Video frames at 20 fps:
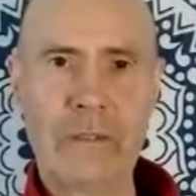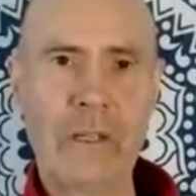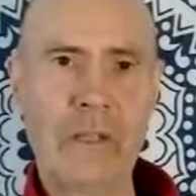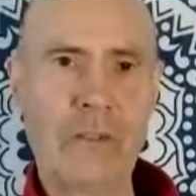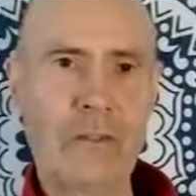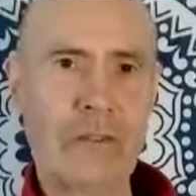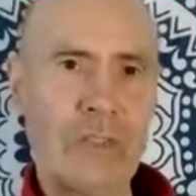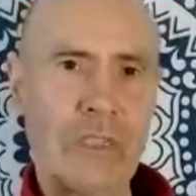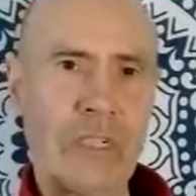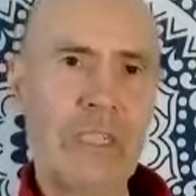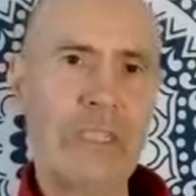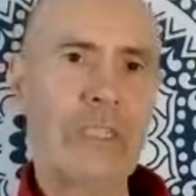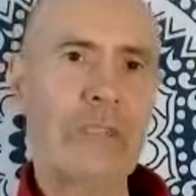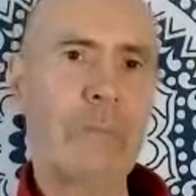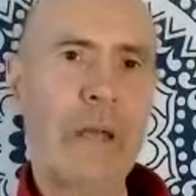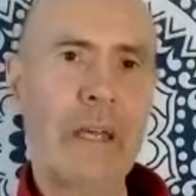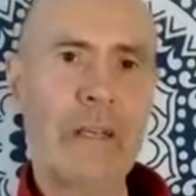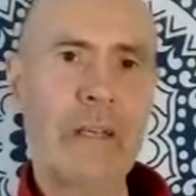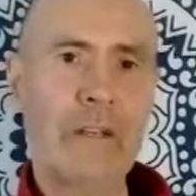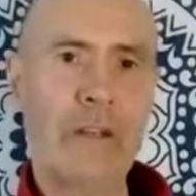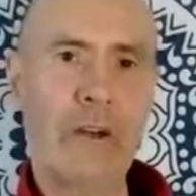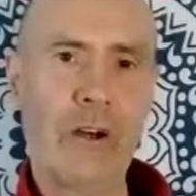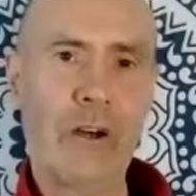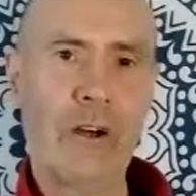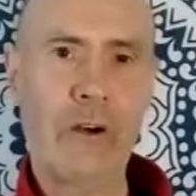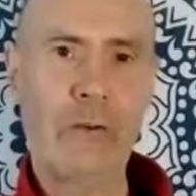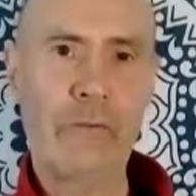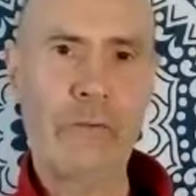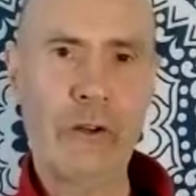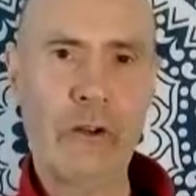and she spent
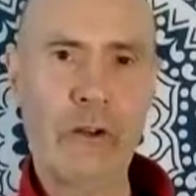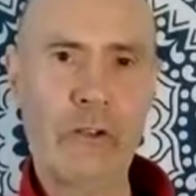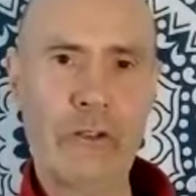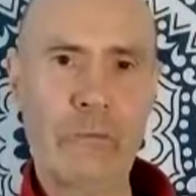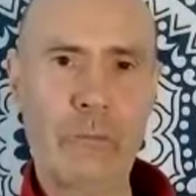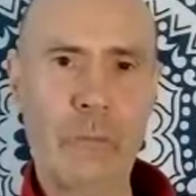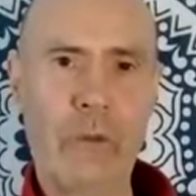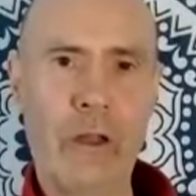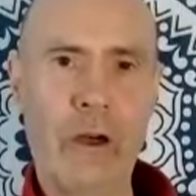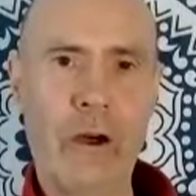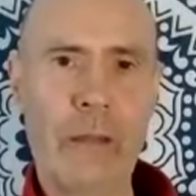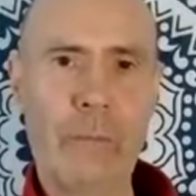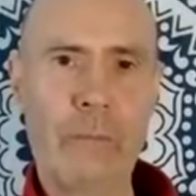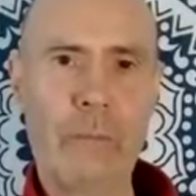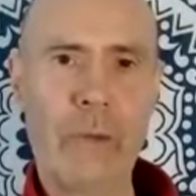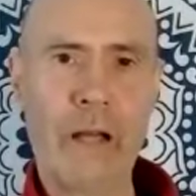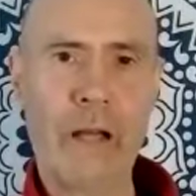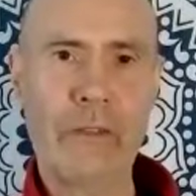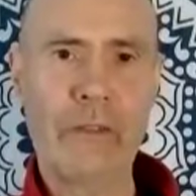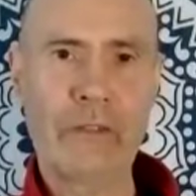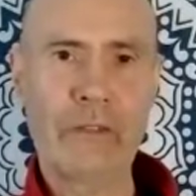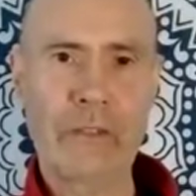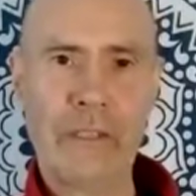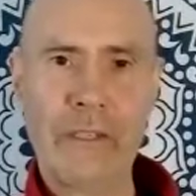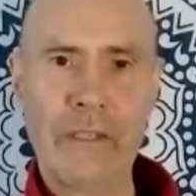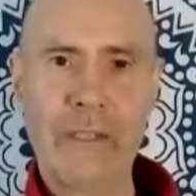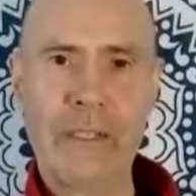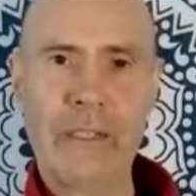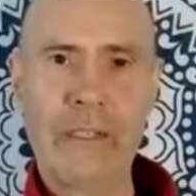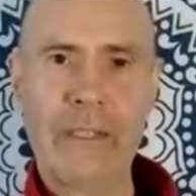her first 9 months
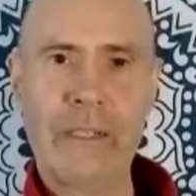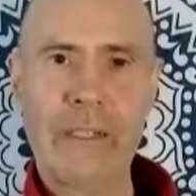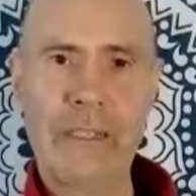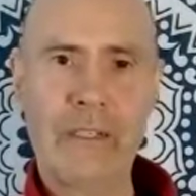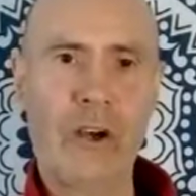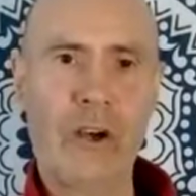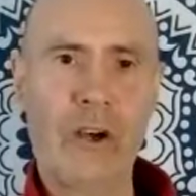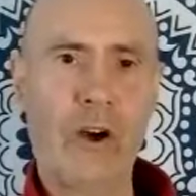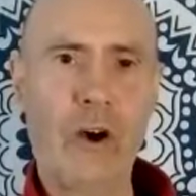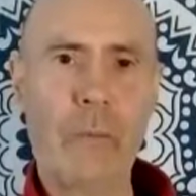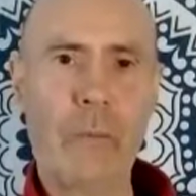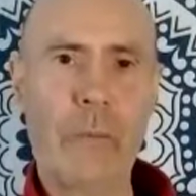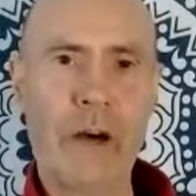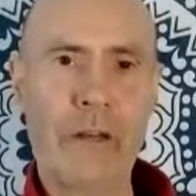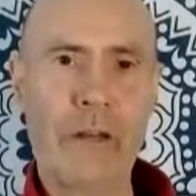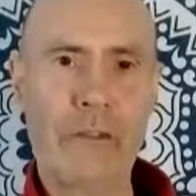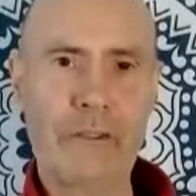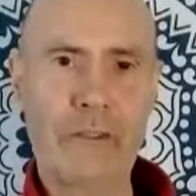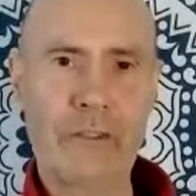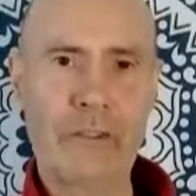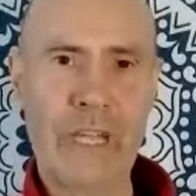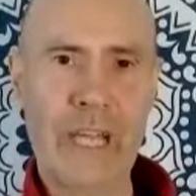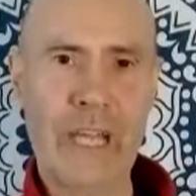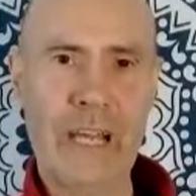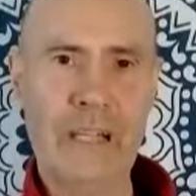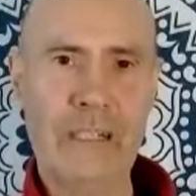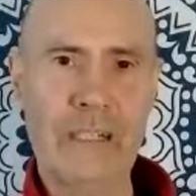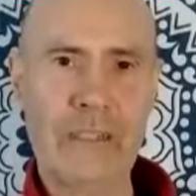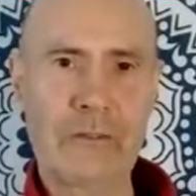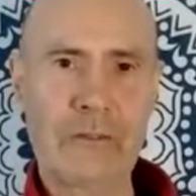in her mother's
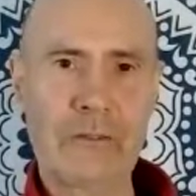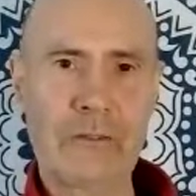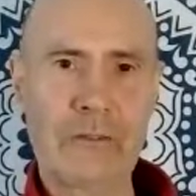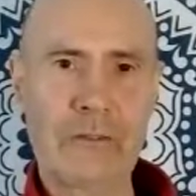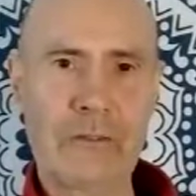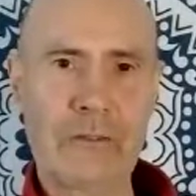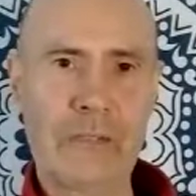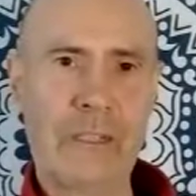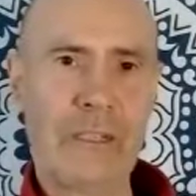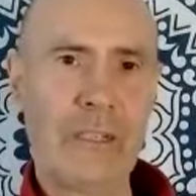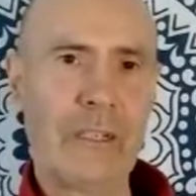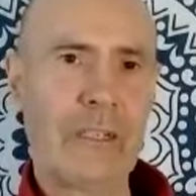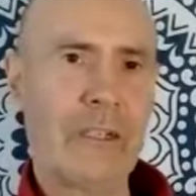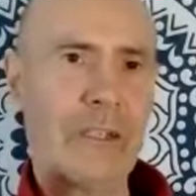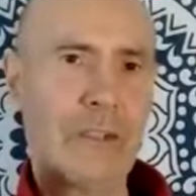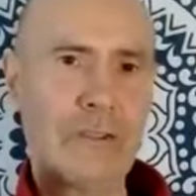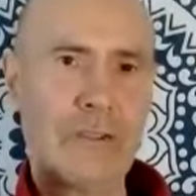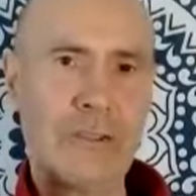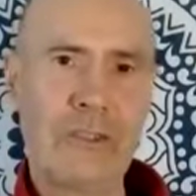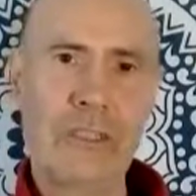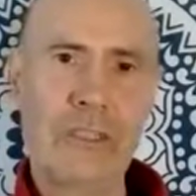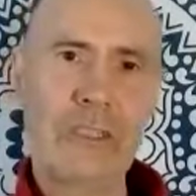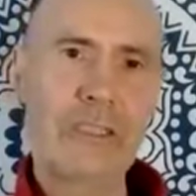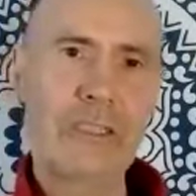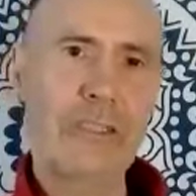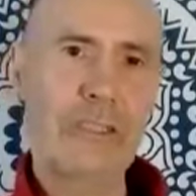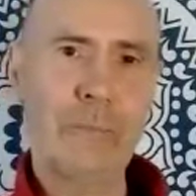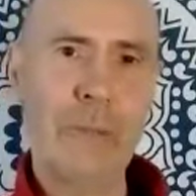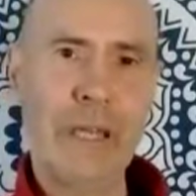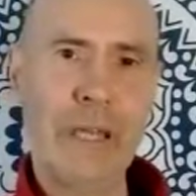chalice, and she
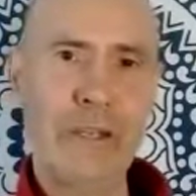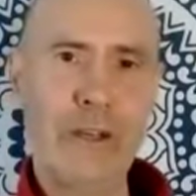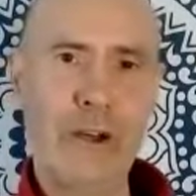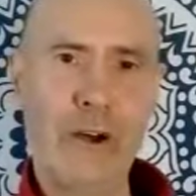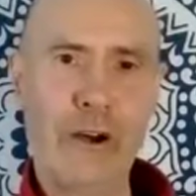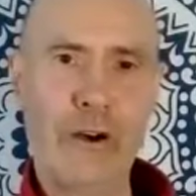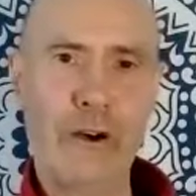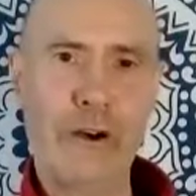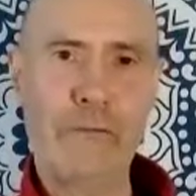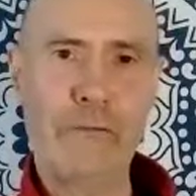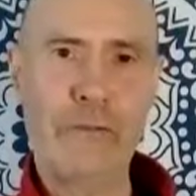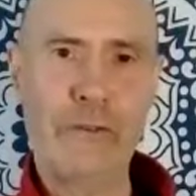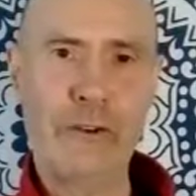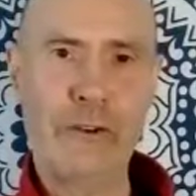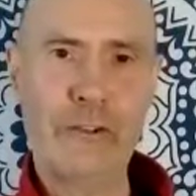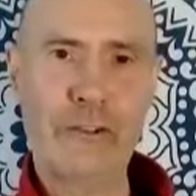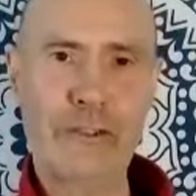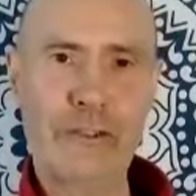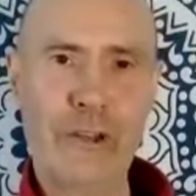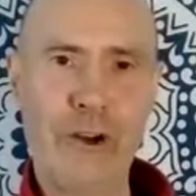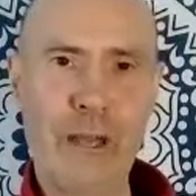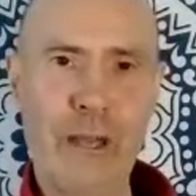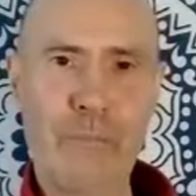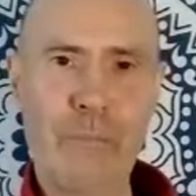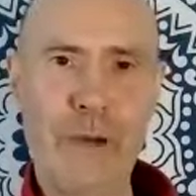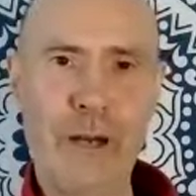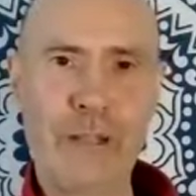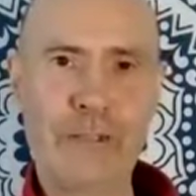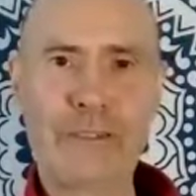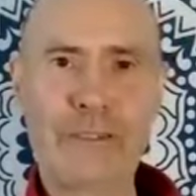spent her first 9
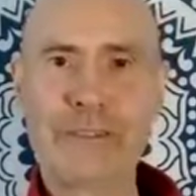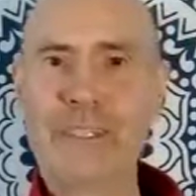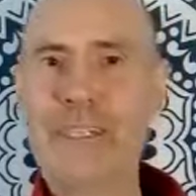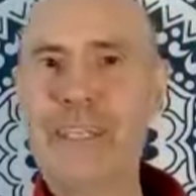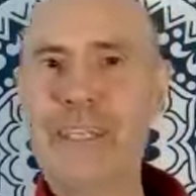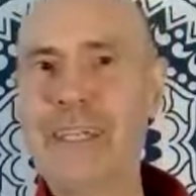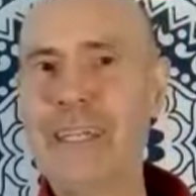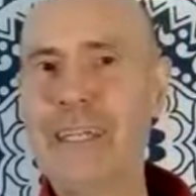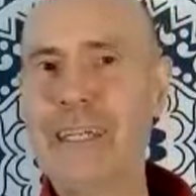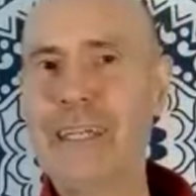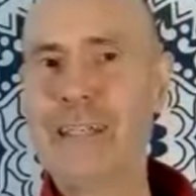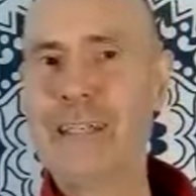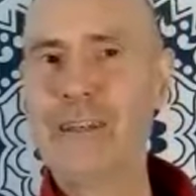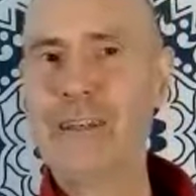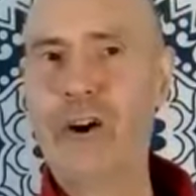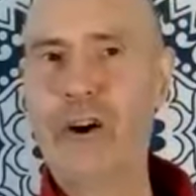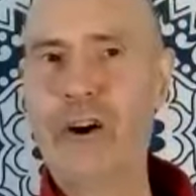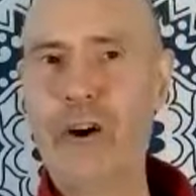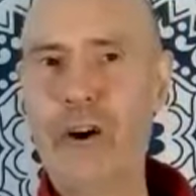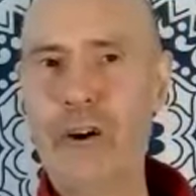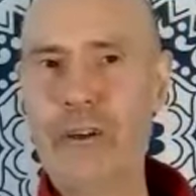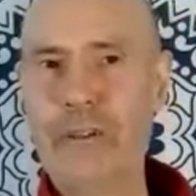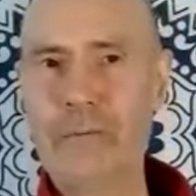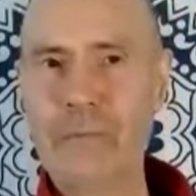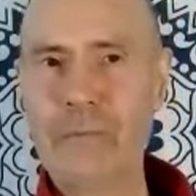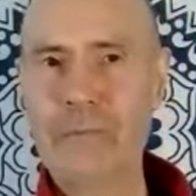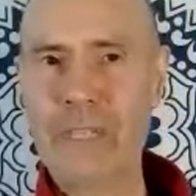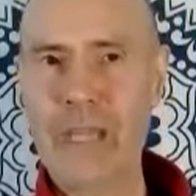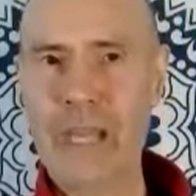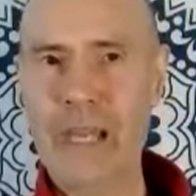months in her
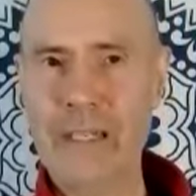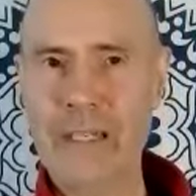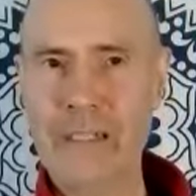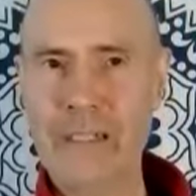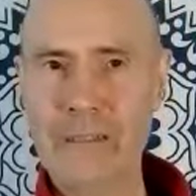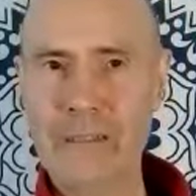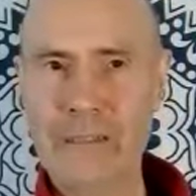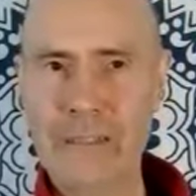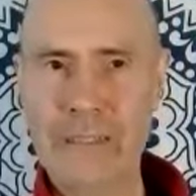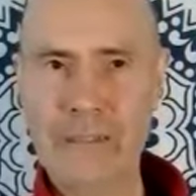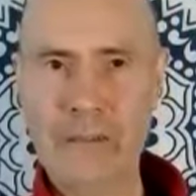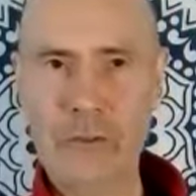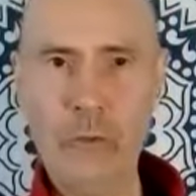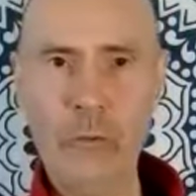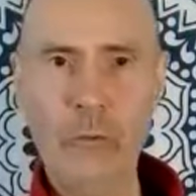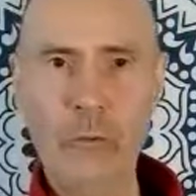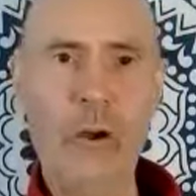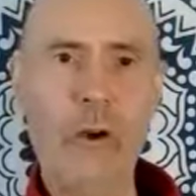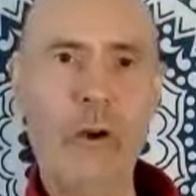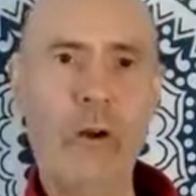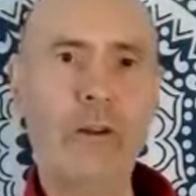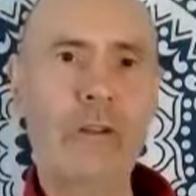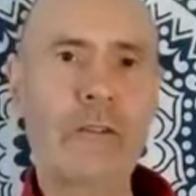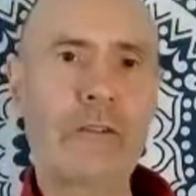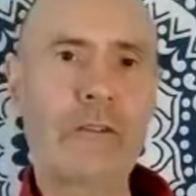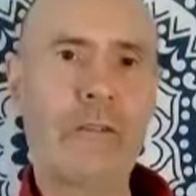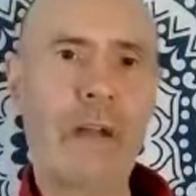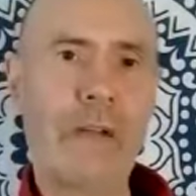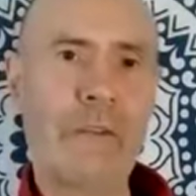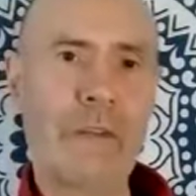chalice, and it's all
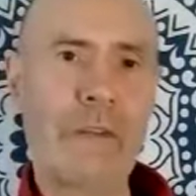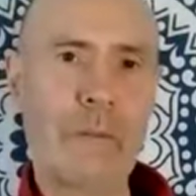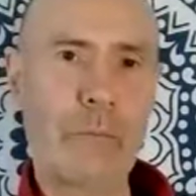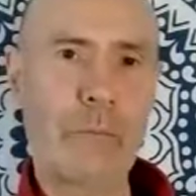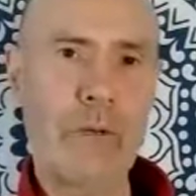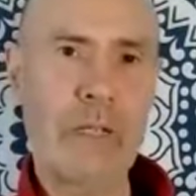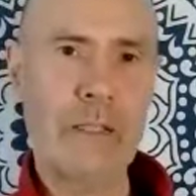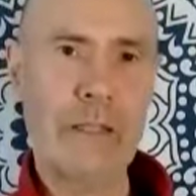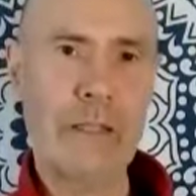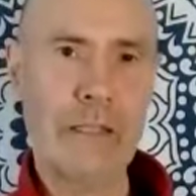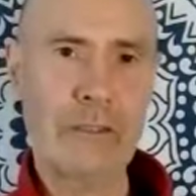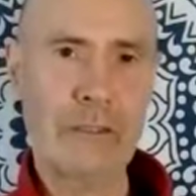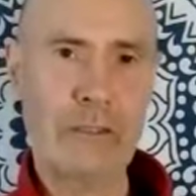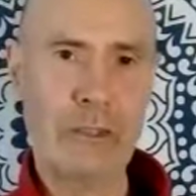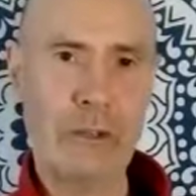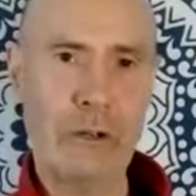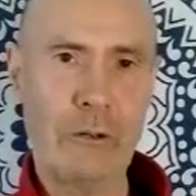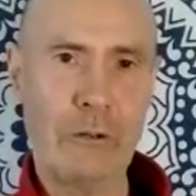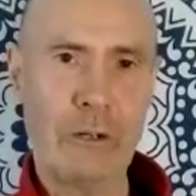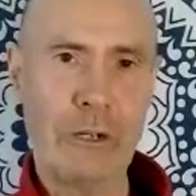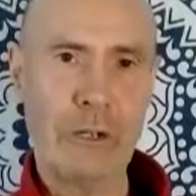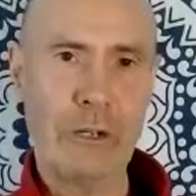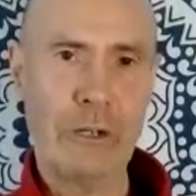holographic breathing. So